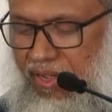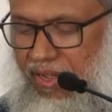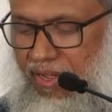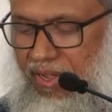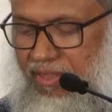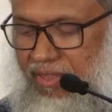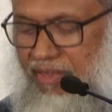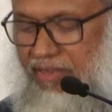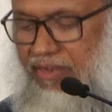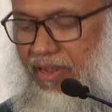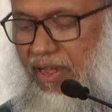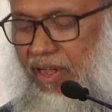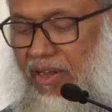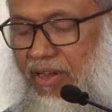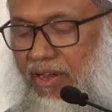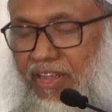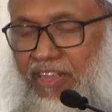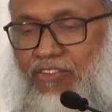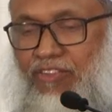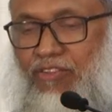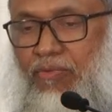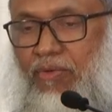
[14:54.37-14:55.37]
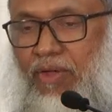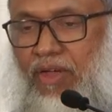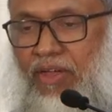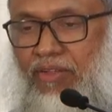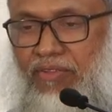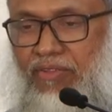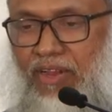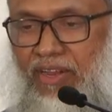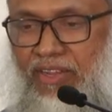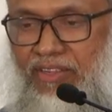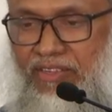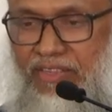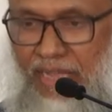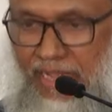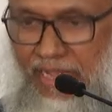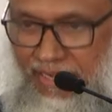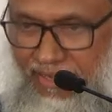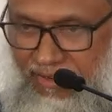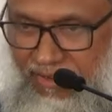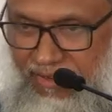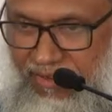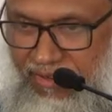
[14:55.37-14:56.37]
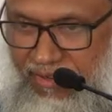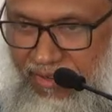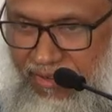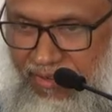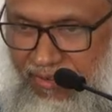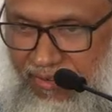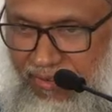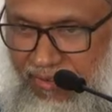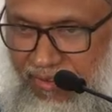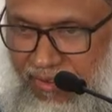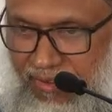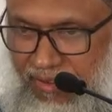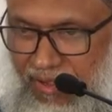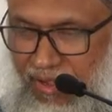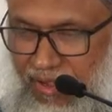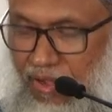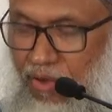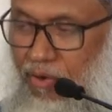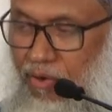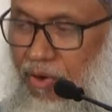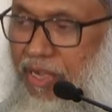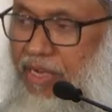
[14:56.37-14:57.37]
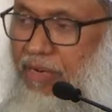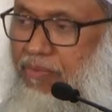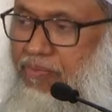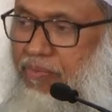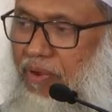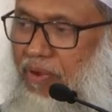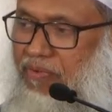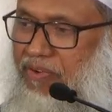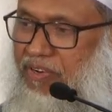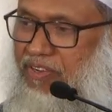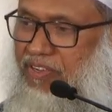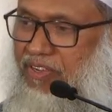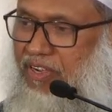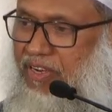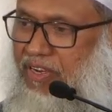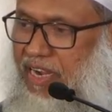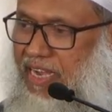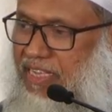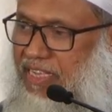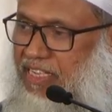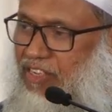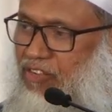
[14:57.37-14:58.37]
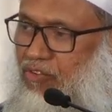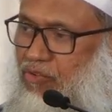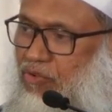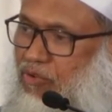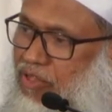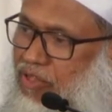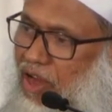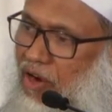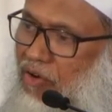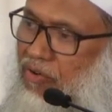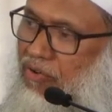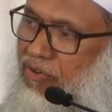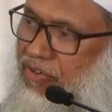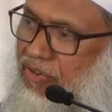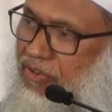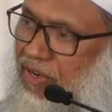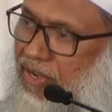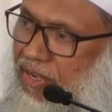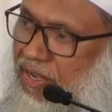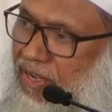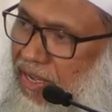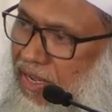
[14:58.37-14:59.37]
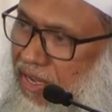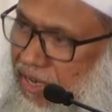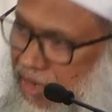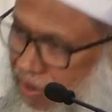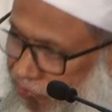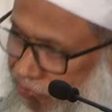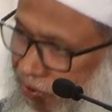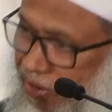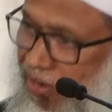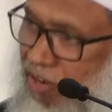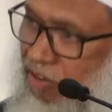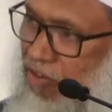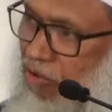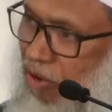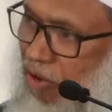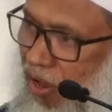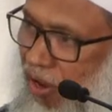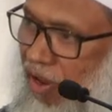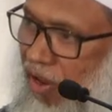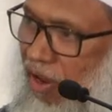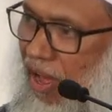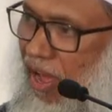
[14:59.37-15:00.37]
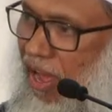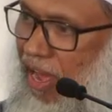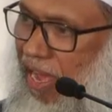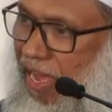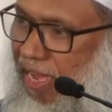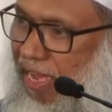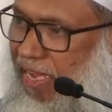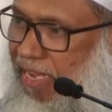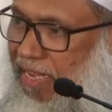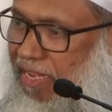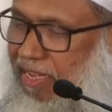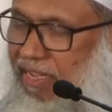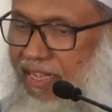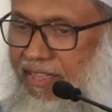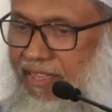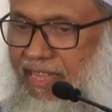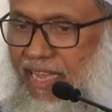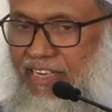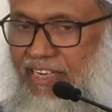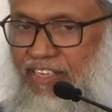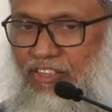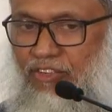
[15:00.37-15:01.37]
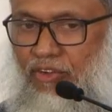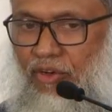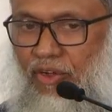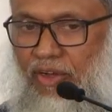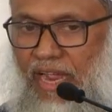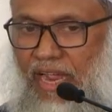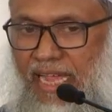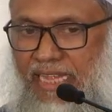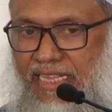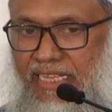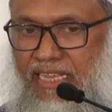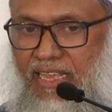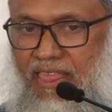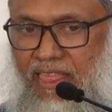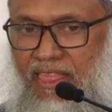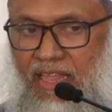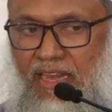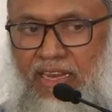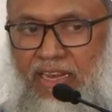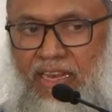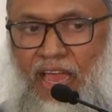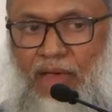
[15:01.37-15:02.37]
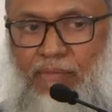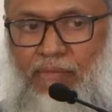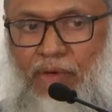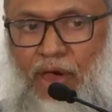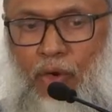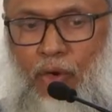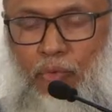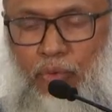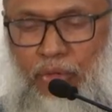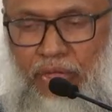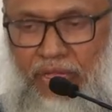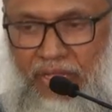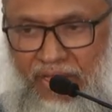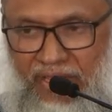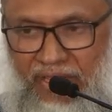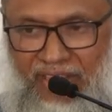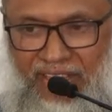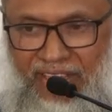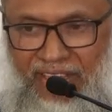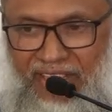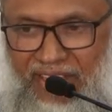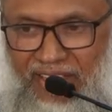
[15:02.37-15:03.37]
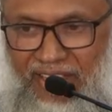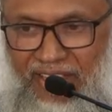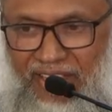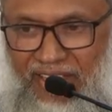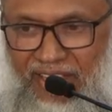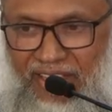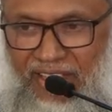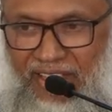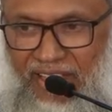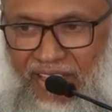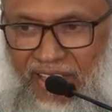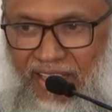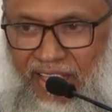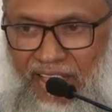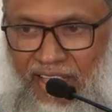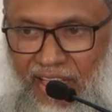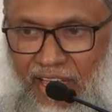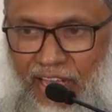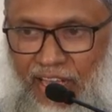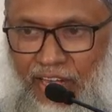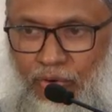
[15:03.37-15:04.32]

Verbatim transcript: that Allah subhanahu wa ta'ala said when Prophet said hadith without referring to Allah, that is called Hadith Nabawi. And